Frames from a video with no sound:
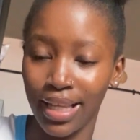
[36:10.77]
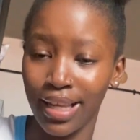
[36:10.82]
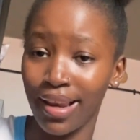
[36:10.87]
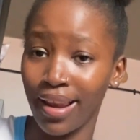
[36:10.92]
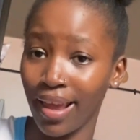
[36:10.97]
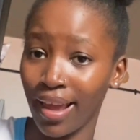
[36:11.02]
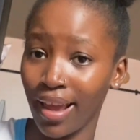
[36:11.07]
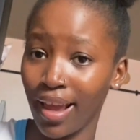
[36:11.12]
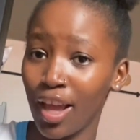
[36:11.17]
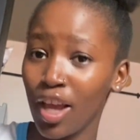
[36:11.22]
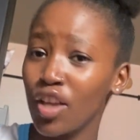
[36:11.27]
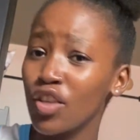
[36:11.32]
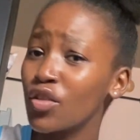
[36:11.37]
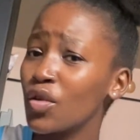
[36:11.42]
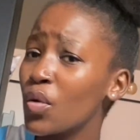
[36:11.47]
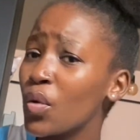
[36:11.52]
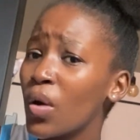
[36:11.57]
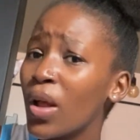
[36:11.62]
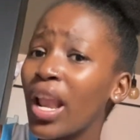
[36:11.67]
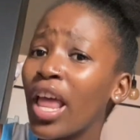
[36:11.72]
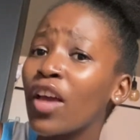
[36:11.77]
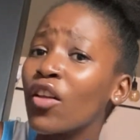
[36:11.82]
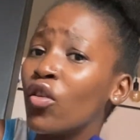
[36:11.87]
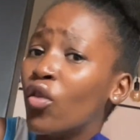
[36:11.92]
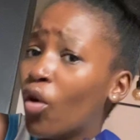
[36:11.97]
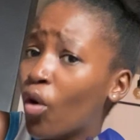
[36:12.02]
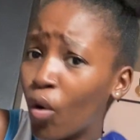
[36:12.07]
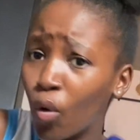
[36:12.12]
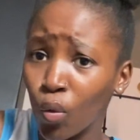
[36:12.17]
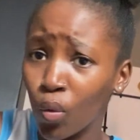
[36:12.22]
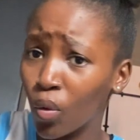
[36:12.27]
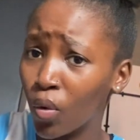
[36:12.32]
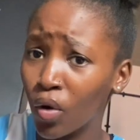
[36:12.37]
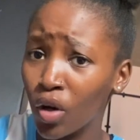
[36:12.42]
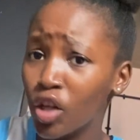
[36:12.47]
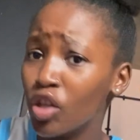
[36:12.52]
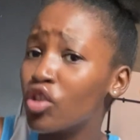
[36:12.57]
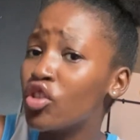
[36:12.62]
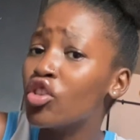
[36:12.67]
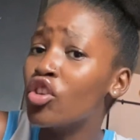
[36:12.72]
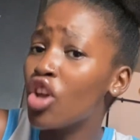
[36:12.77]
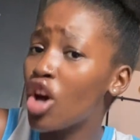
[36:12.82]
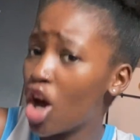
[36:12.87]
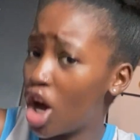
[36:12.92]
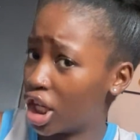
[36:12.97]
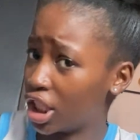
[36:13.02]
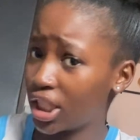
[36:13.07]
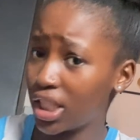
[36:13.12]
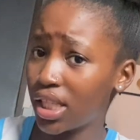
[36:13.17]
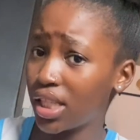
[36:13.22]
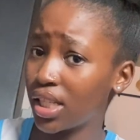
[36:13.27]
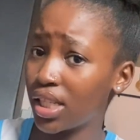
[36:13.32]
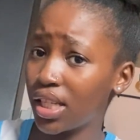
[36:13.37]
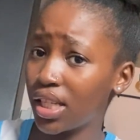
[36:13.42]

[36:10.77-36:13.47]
Ne? So we were like, no, it's not.